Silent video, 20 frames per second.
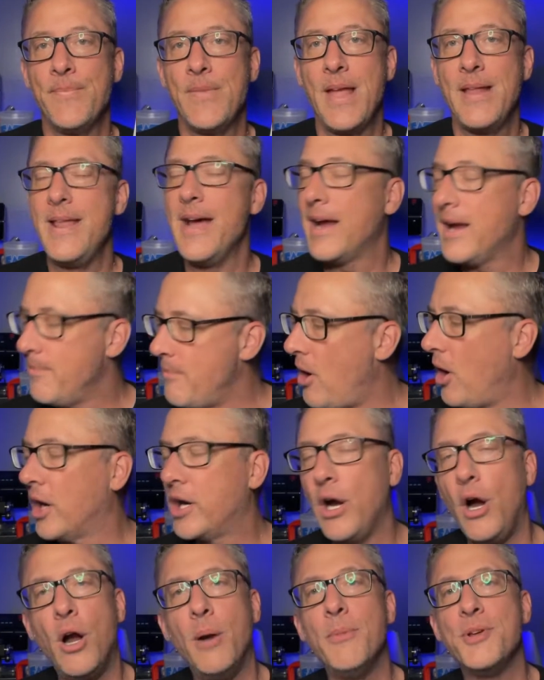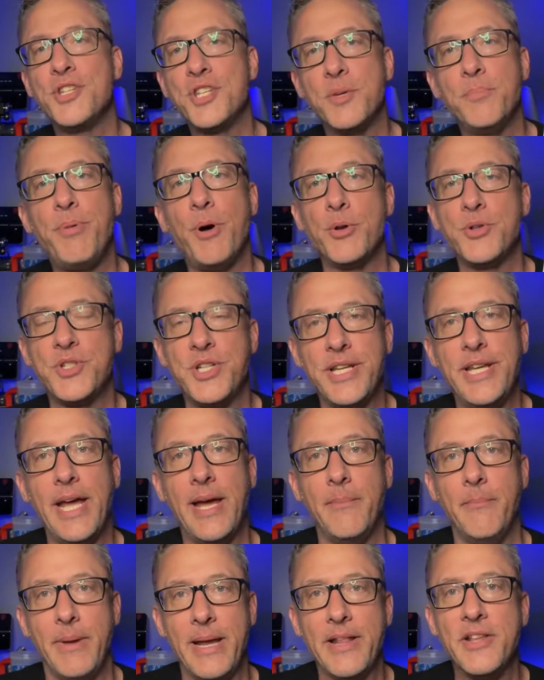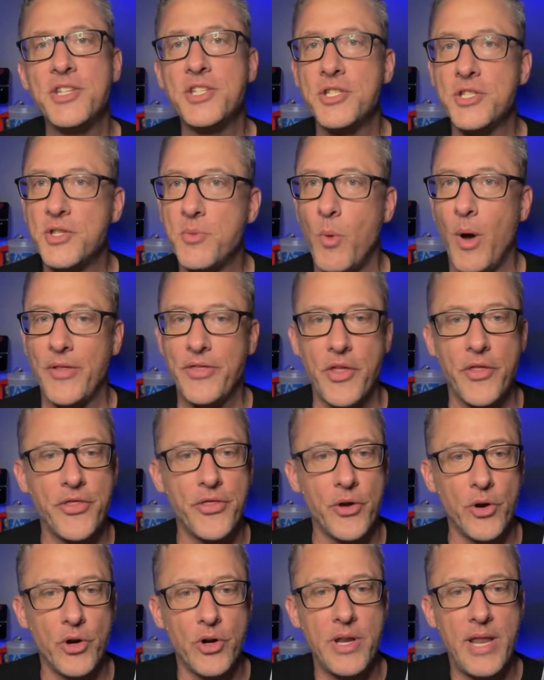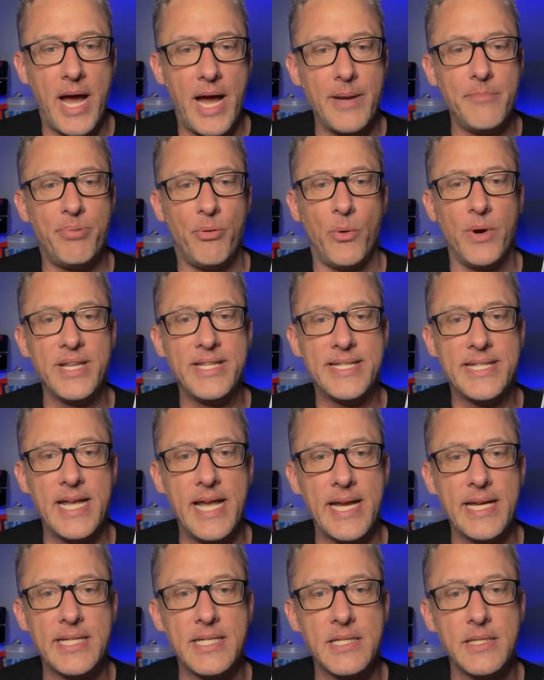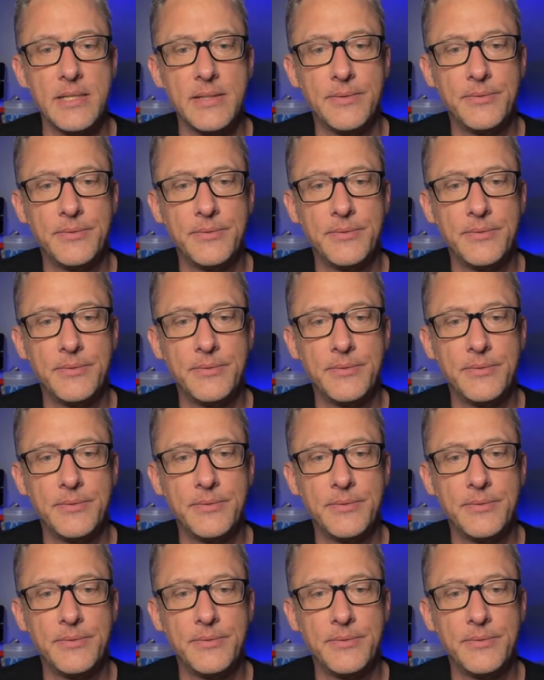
Now, come on. Karma's supposed to get me. This is what, the third 9.6